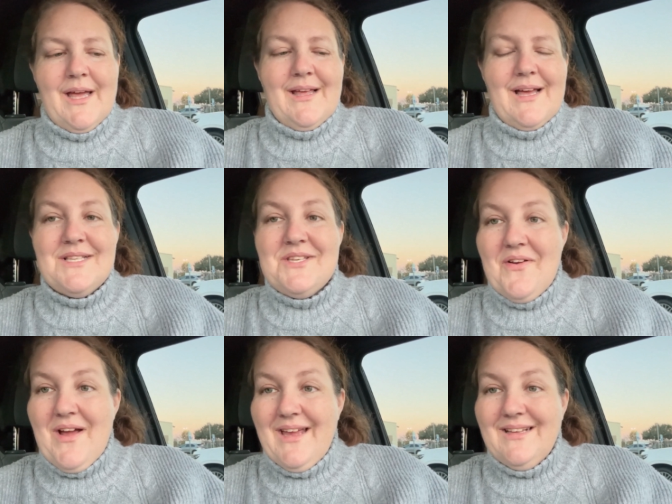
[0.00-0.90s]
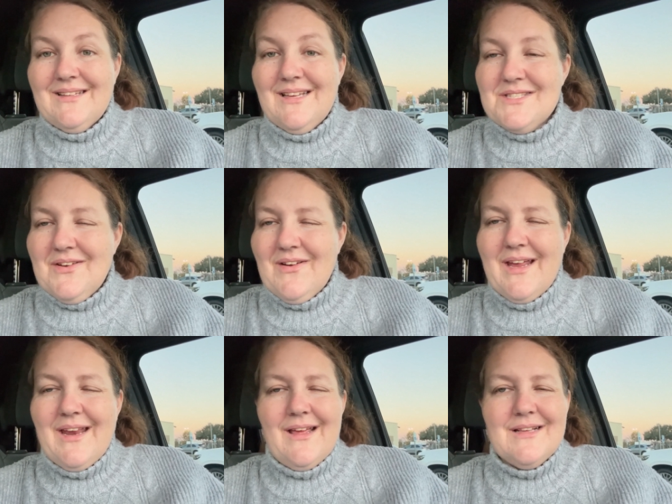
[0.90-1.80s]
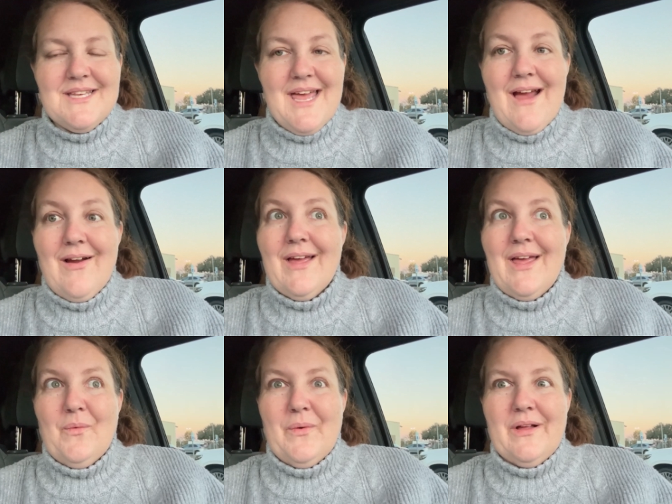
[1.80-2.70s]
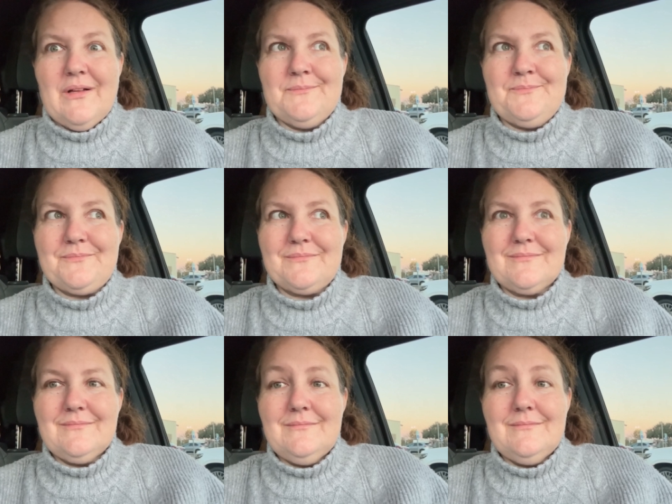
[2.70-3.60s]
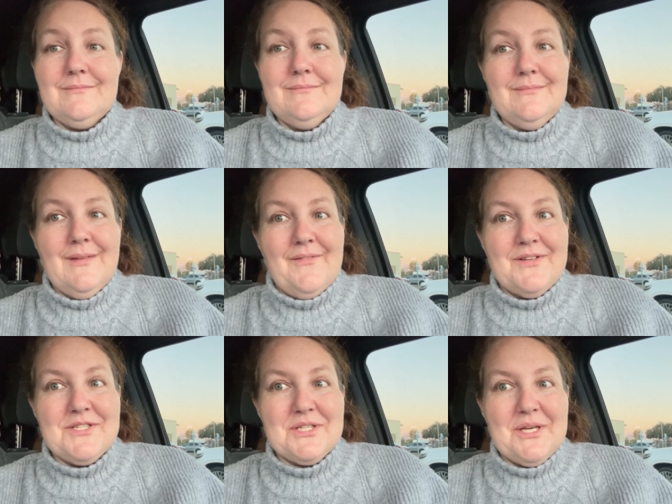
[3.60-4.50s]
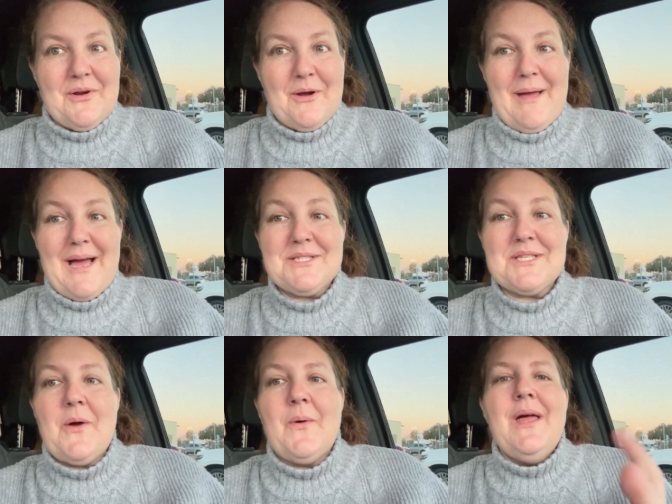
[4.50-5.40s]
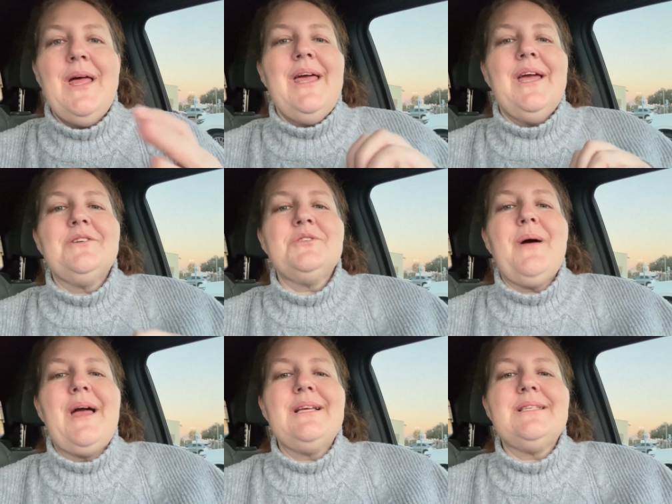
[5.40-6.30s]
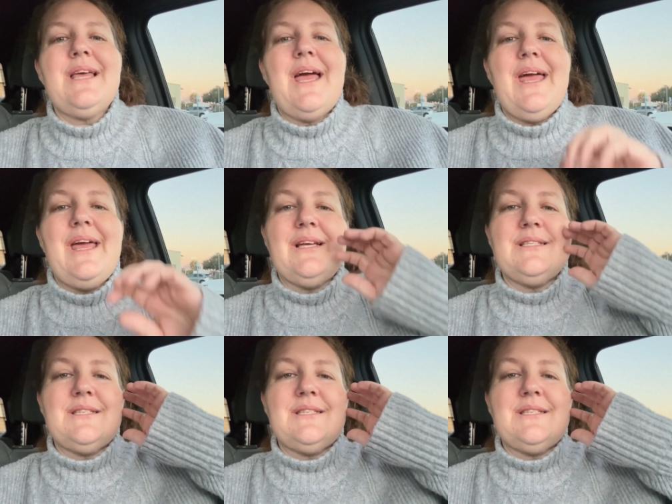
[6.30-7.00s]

that's all right. That's all right. It's hair. It will eventually grow back. So here's why I say it's